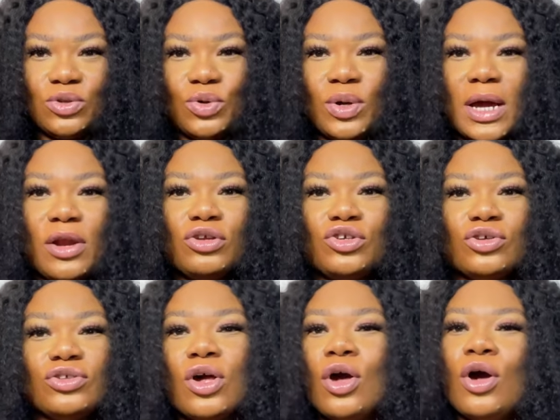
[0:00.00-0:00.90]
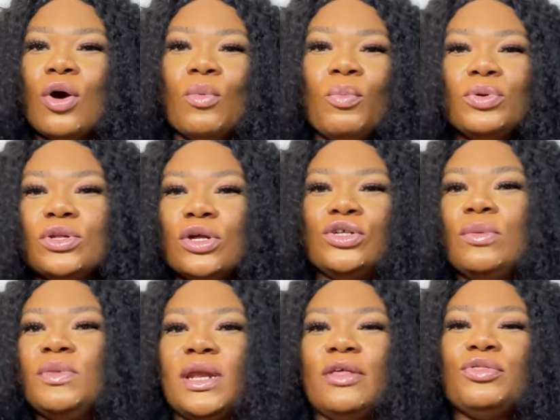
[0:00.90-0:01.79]
So you cannot just put on
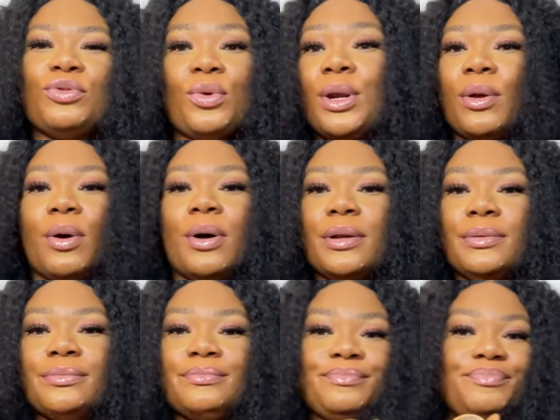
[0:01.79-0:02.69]
something and throw it on.